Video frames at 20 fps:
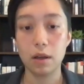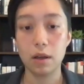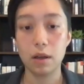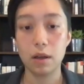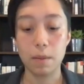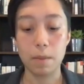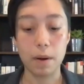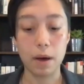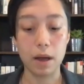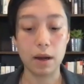
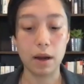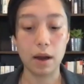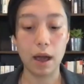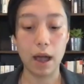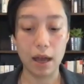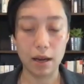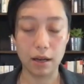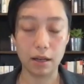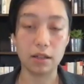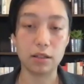but
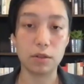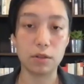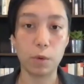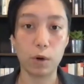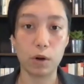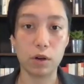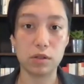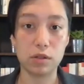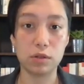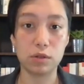heading
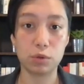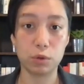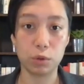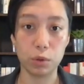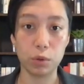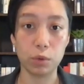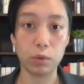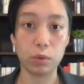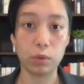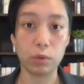towards
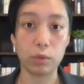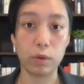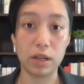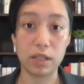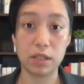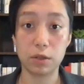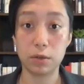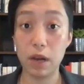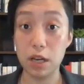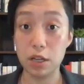true
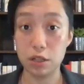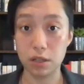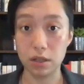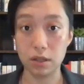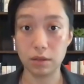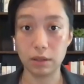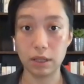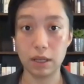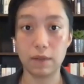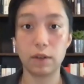
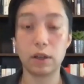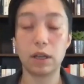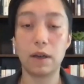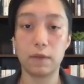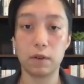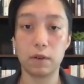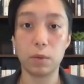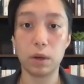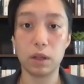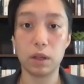restoration, giving
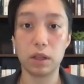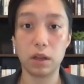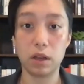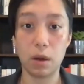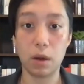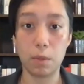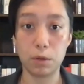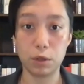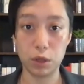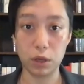everyone the
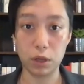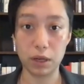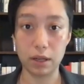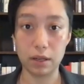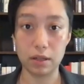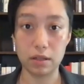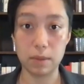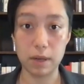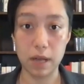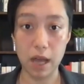opportunity
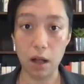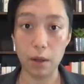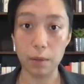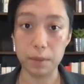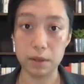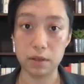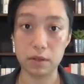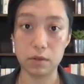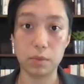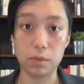to be
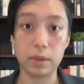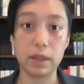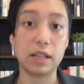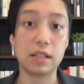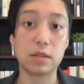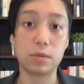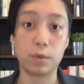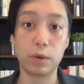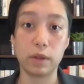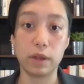helped to a
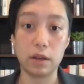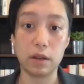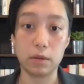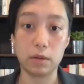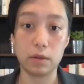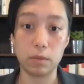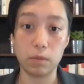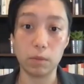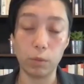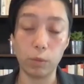place where they
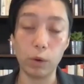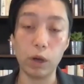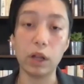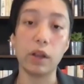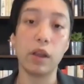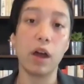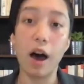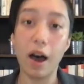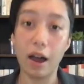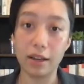will
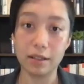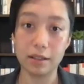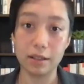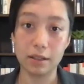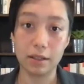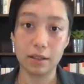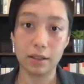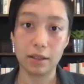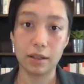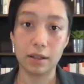not
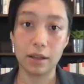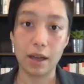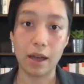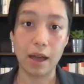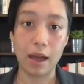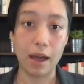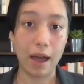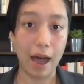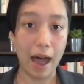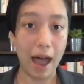
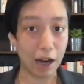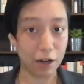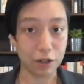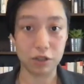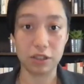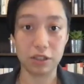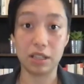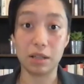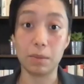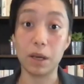
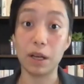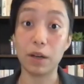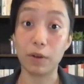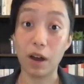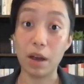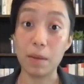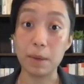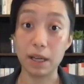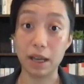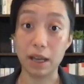actually commit
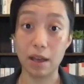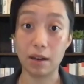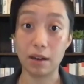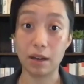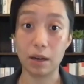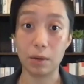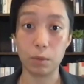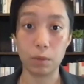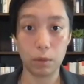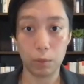crime again.
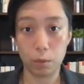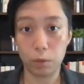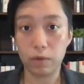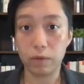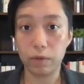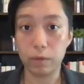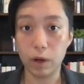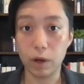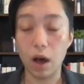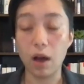And when
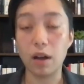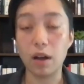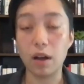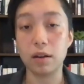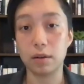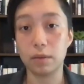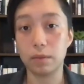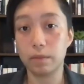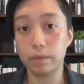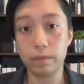we've gotten
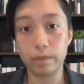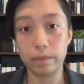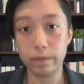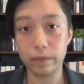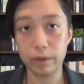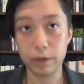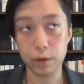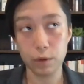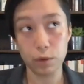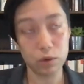to,
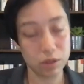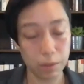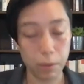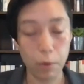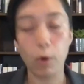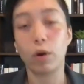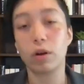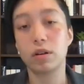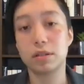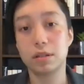through
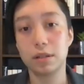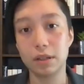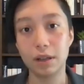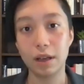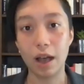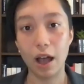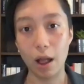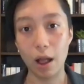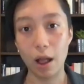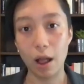support,
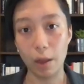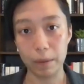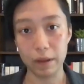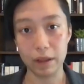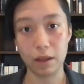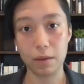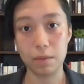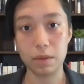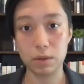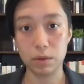helping
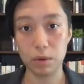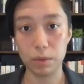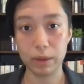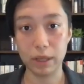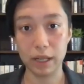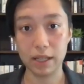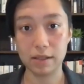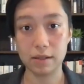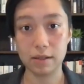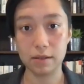them to a
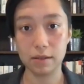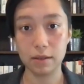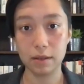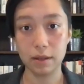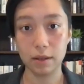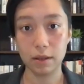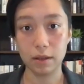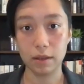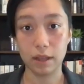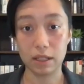place
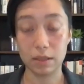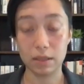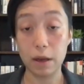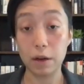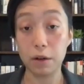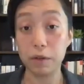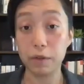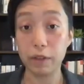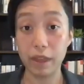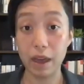that's
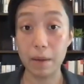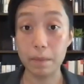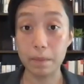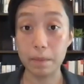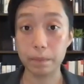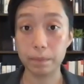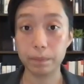better for them.